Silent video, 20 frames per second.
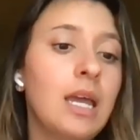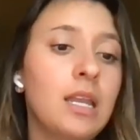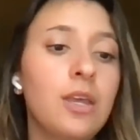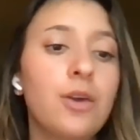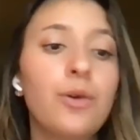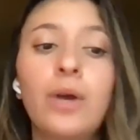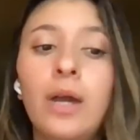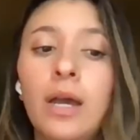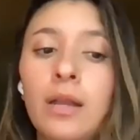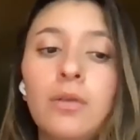And
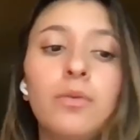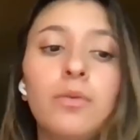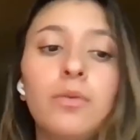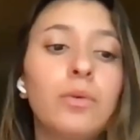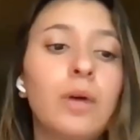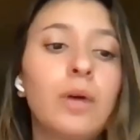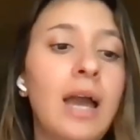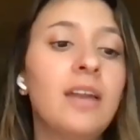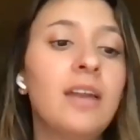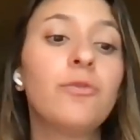you can
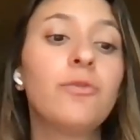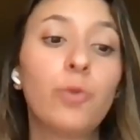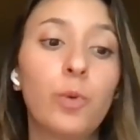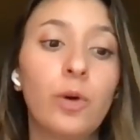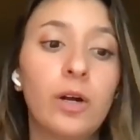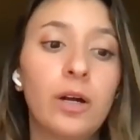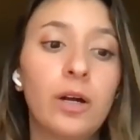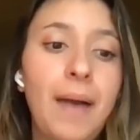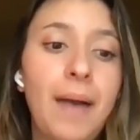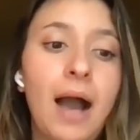kind of
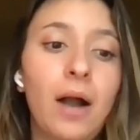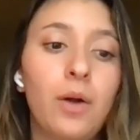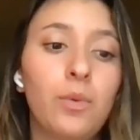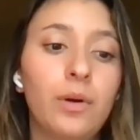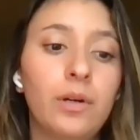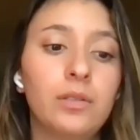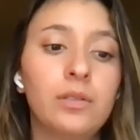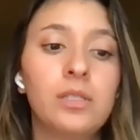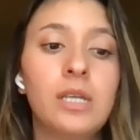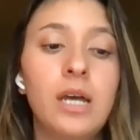work
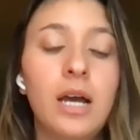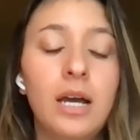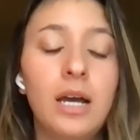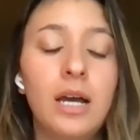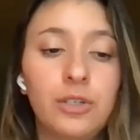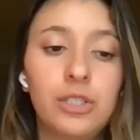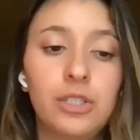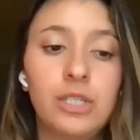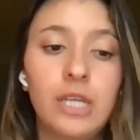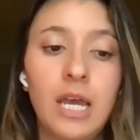backwards to
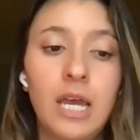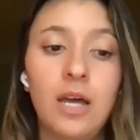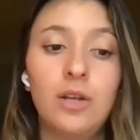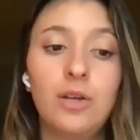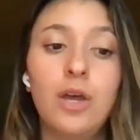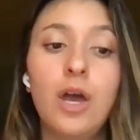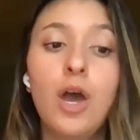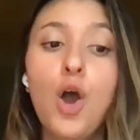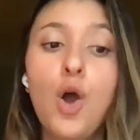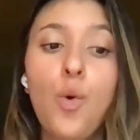
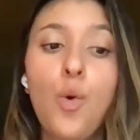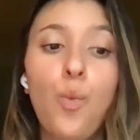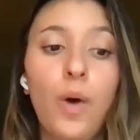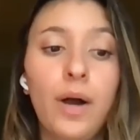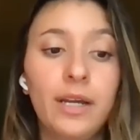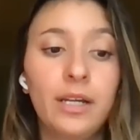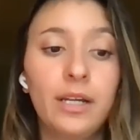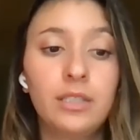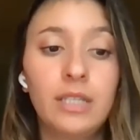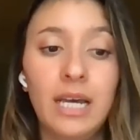understand
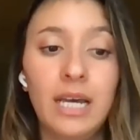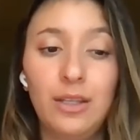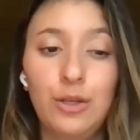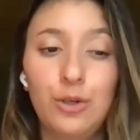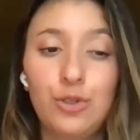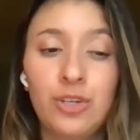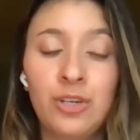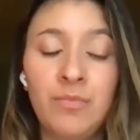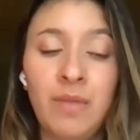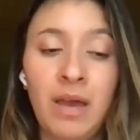what your
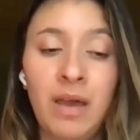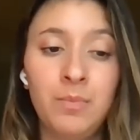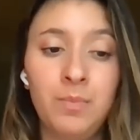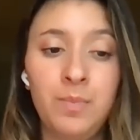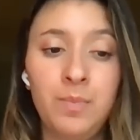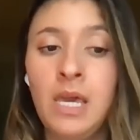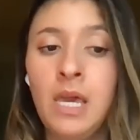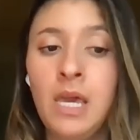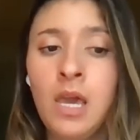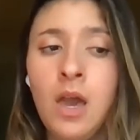dilution might
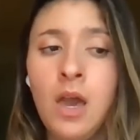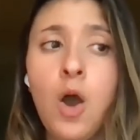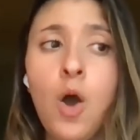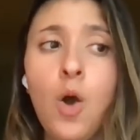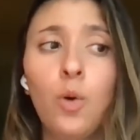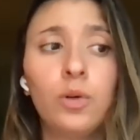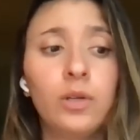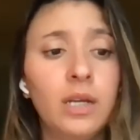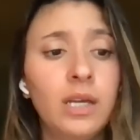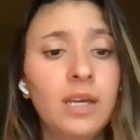be,
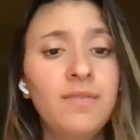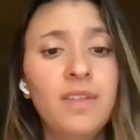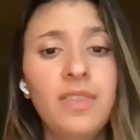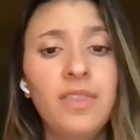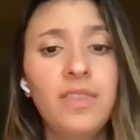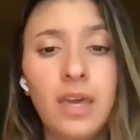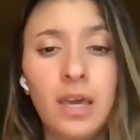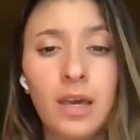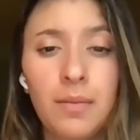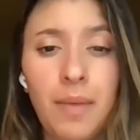or
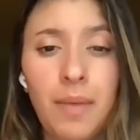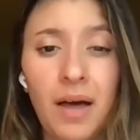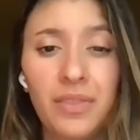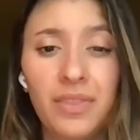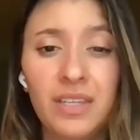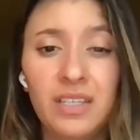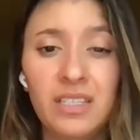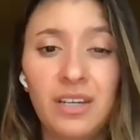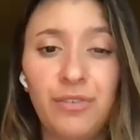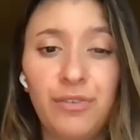even think
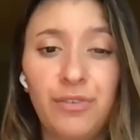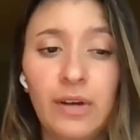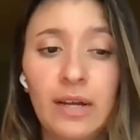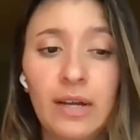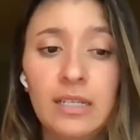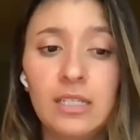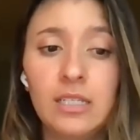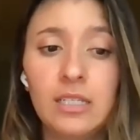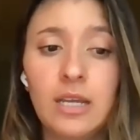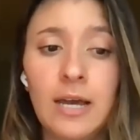about the
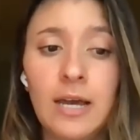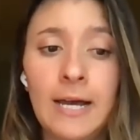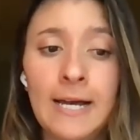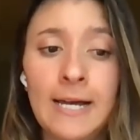different